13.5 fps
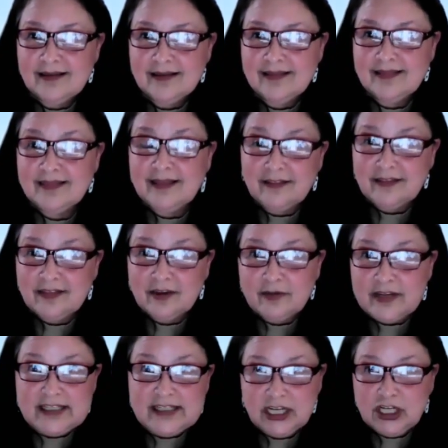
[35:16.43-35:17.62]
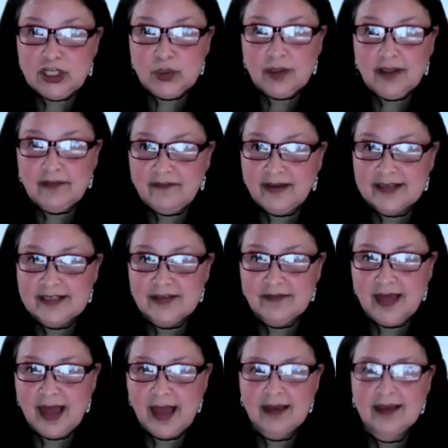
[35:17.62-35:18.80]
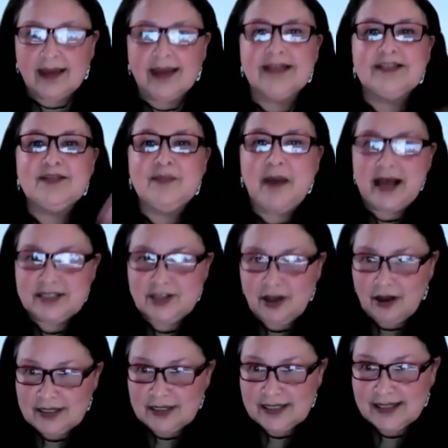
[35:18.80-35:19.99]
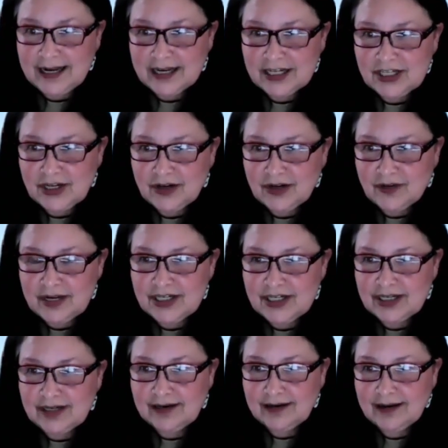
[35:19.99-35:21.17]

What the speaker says: the residual effects of that gets passed on to the next generation.